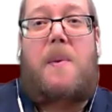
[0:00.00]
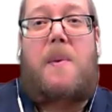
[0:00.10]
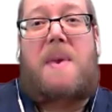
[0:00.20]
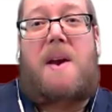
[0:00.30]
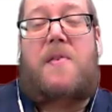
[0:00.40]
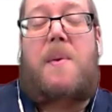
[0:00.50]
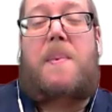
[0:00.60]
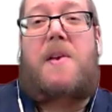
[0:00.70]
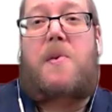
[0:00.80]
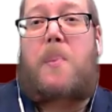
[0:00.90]
if something is
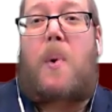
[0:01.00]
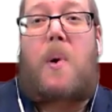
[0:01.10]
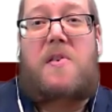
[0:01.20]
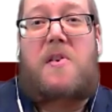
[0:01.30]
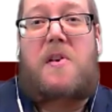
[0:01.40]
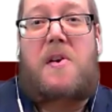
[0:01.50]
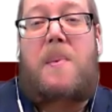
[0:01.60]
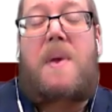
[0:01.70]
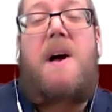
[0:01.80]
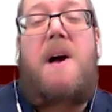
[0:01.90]
important to you,
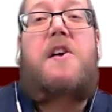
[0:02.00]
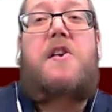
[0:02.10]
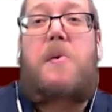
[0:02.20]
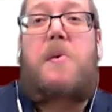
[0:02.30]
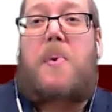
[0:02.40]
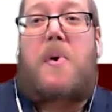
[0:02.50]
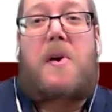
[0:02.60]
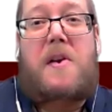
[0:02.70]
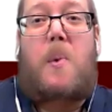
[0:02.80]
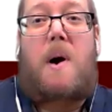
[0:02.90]
you put in the
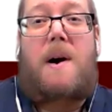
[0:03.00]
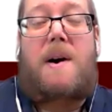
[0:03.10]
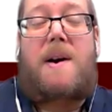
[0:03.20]
work,